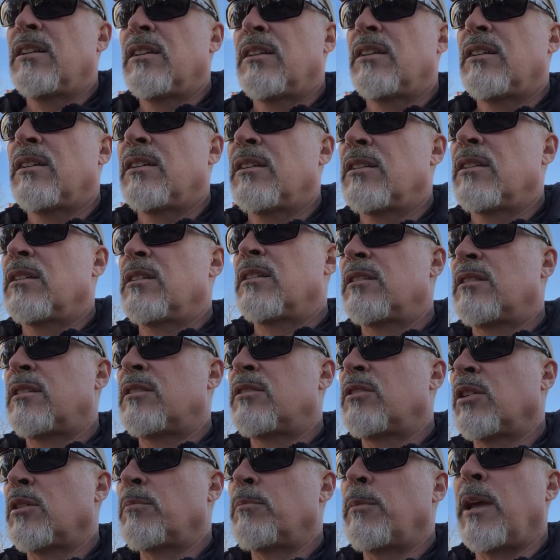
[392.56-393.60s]
took me
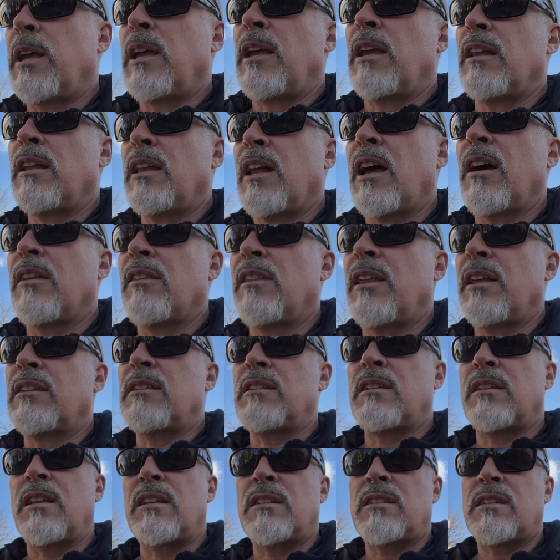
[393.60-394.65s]
now this is where
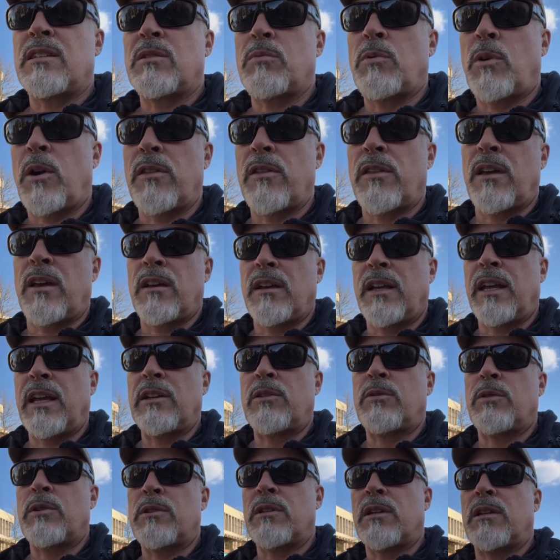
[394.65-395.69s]
the interesting
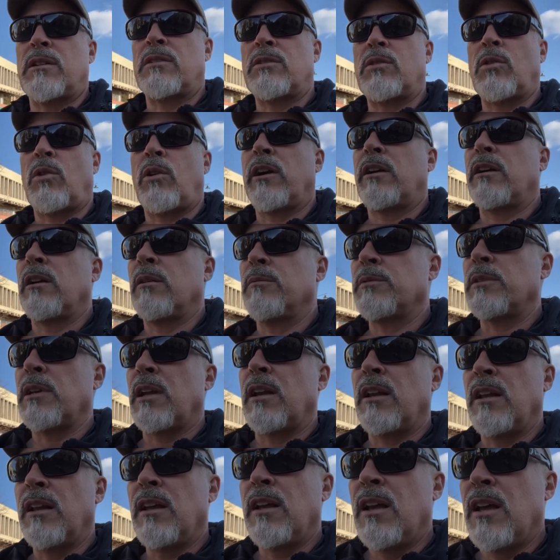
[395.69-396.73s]
story comes in
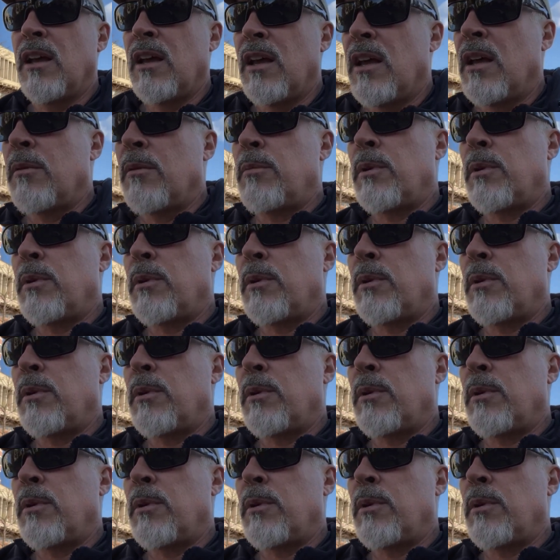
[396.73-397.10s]
because